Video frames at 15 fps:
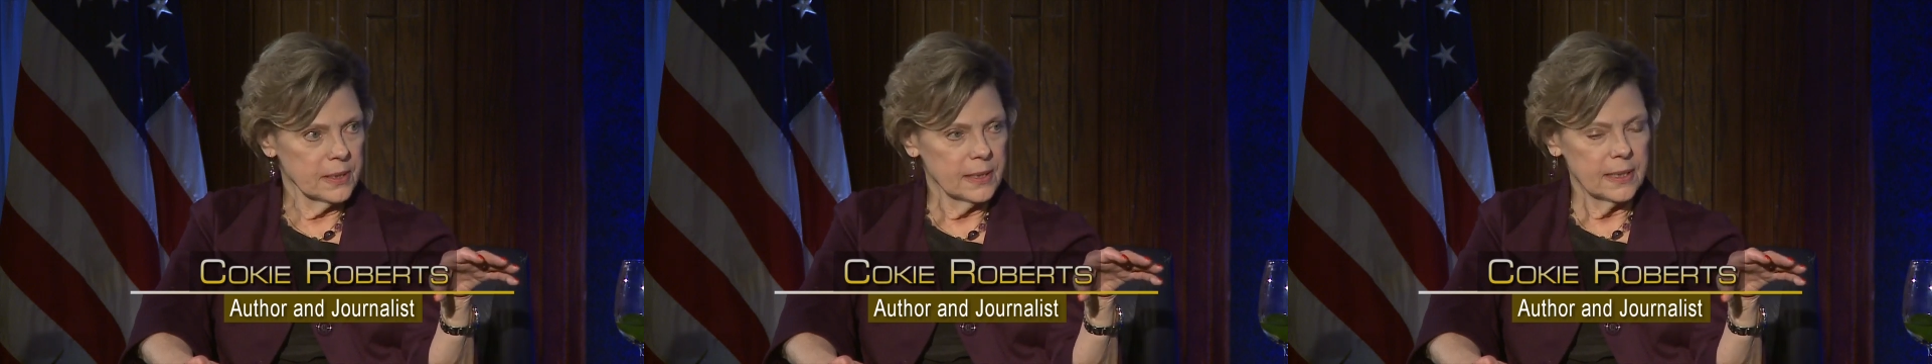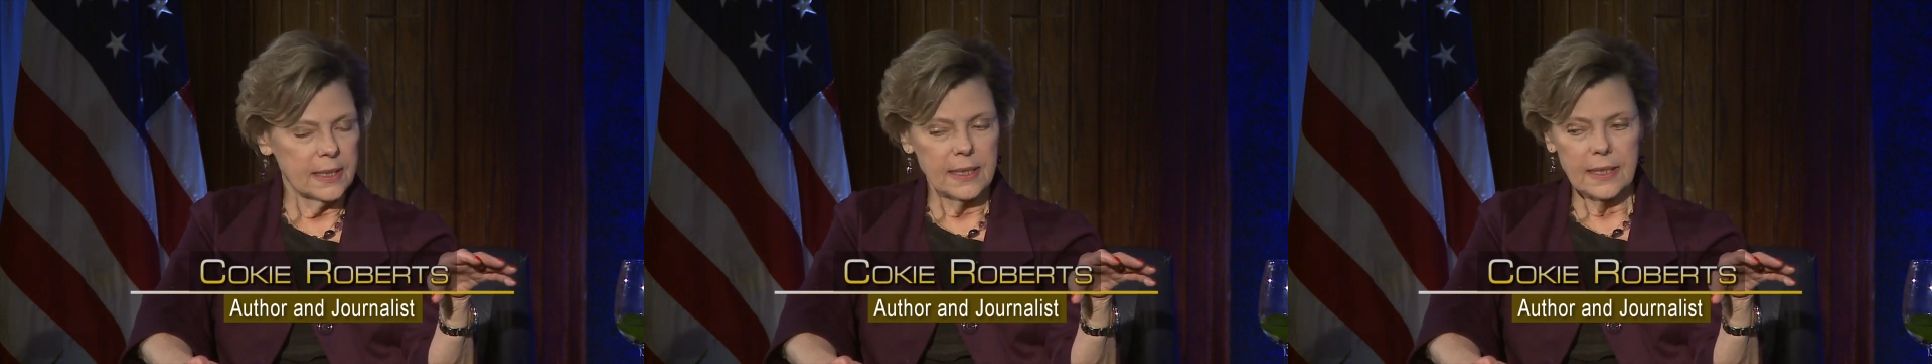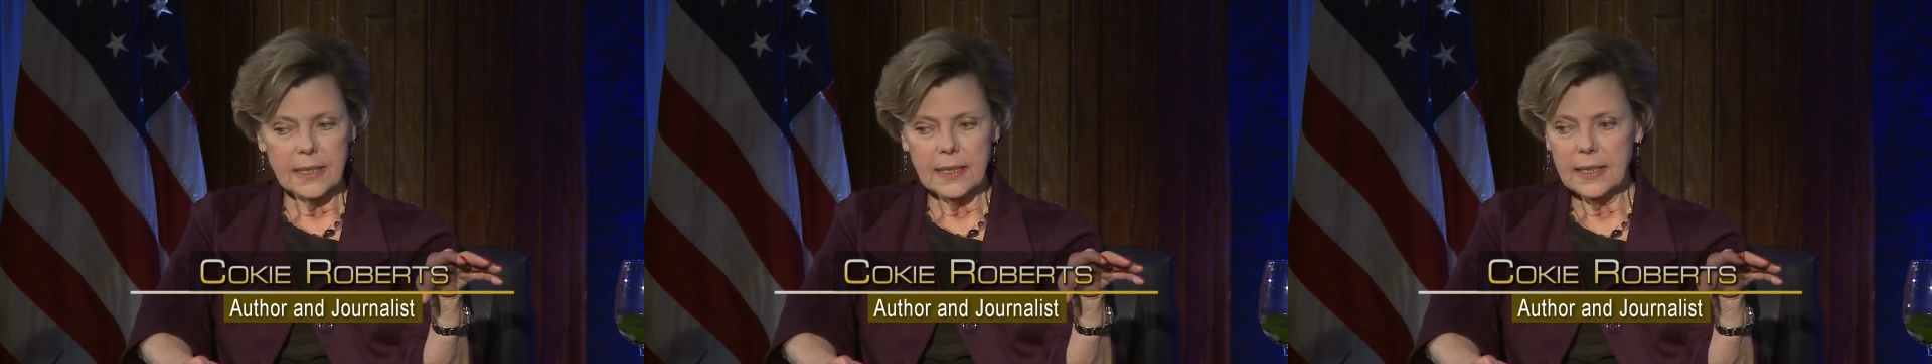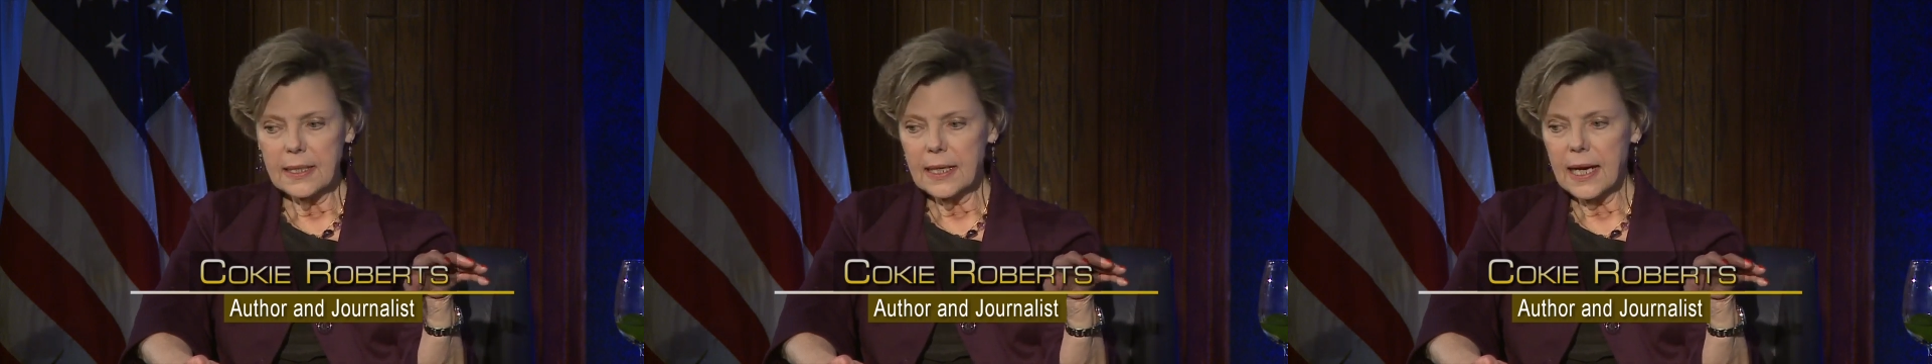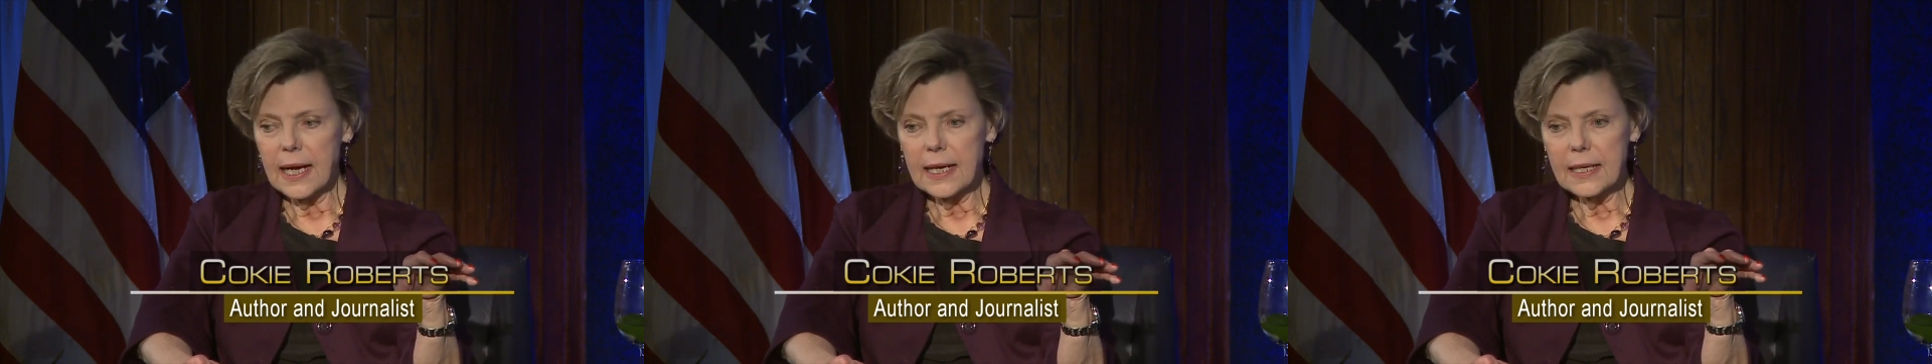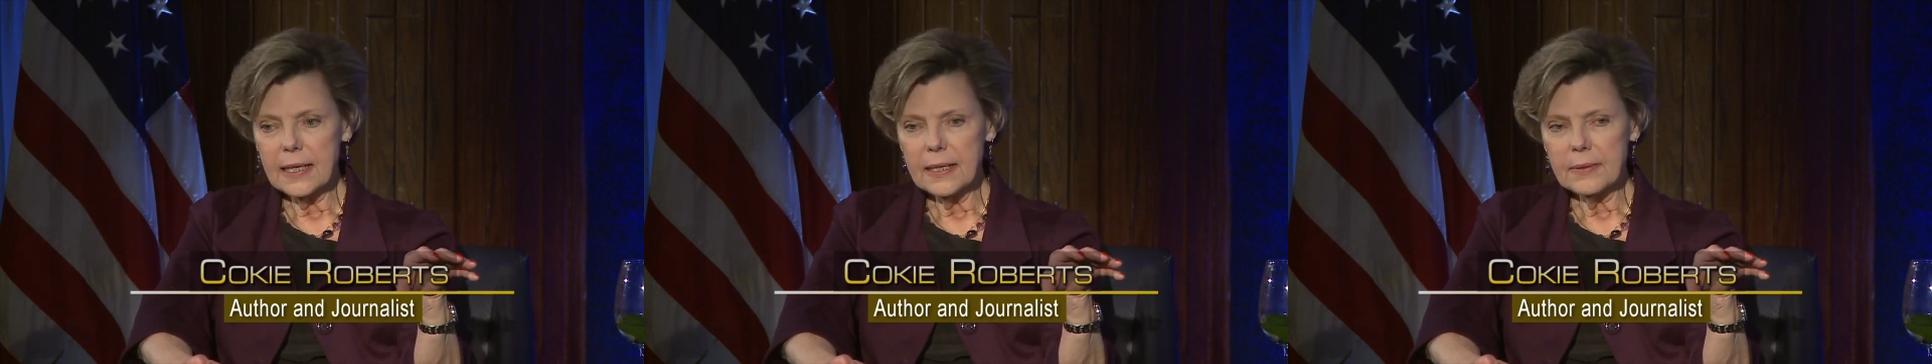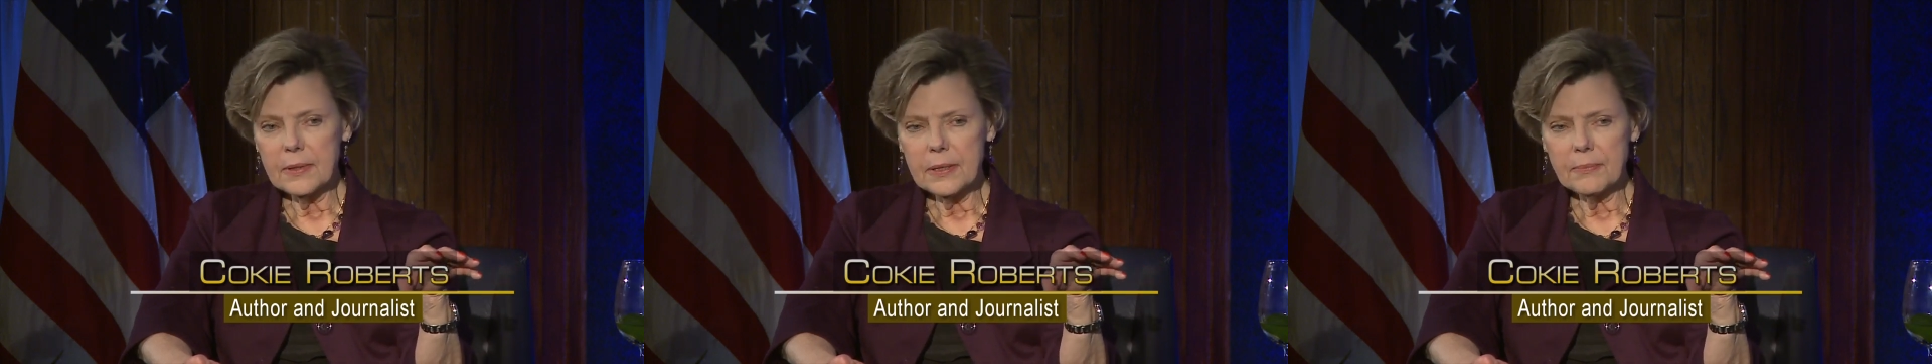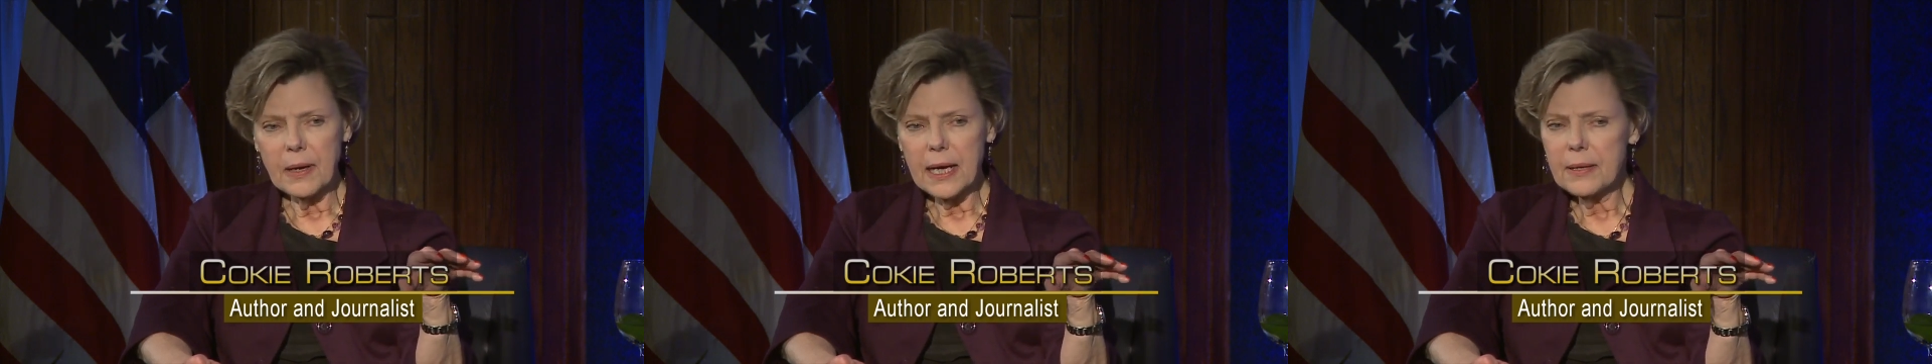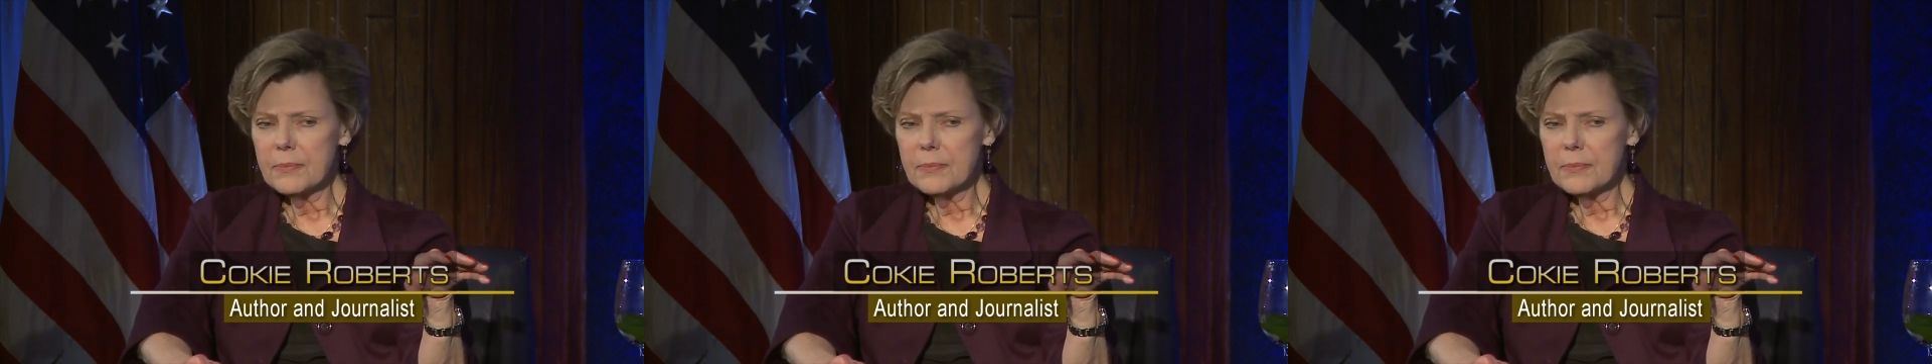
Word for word: Mm -hmm. uh, I, my